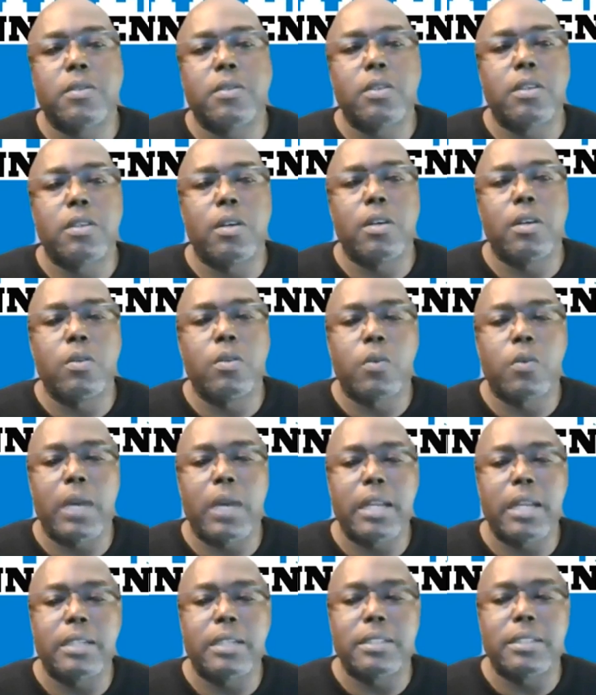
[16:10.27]
don't
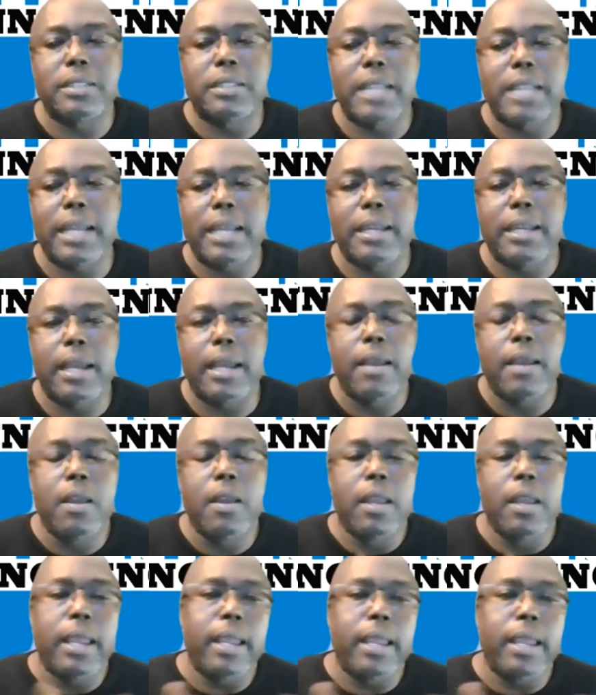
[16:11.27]
quite understand that.
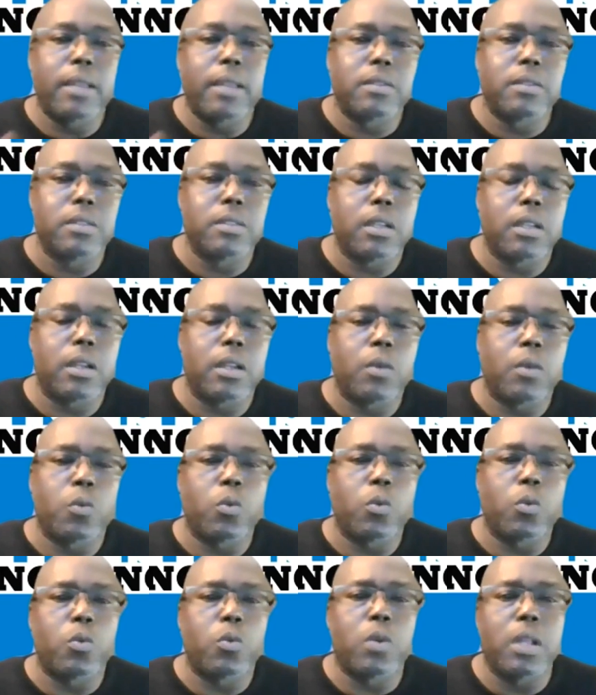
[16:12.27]
And
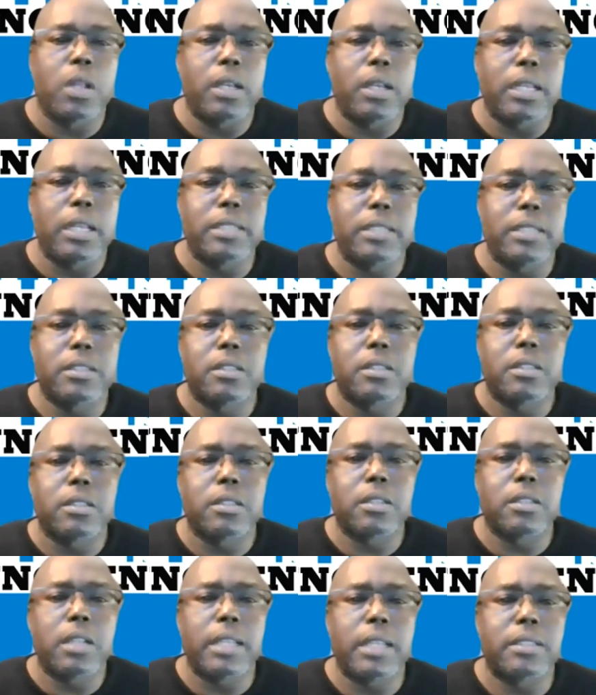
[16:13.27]

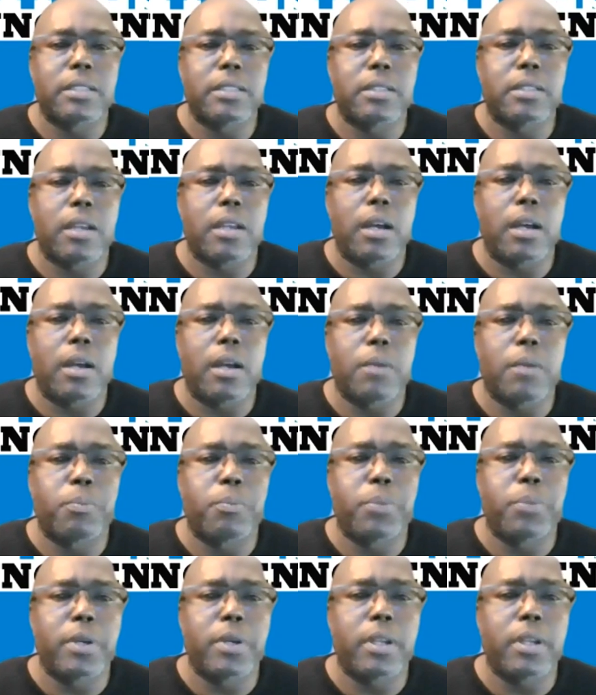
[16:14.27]
let's
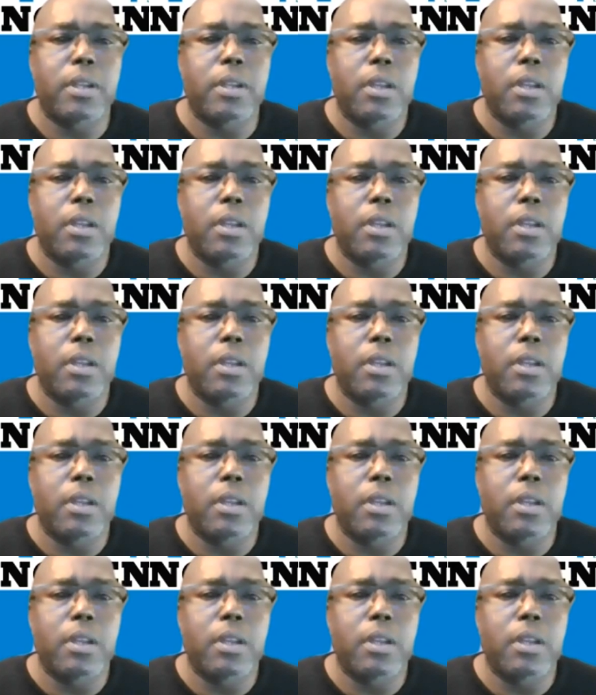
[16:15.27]
put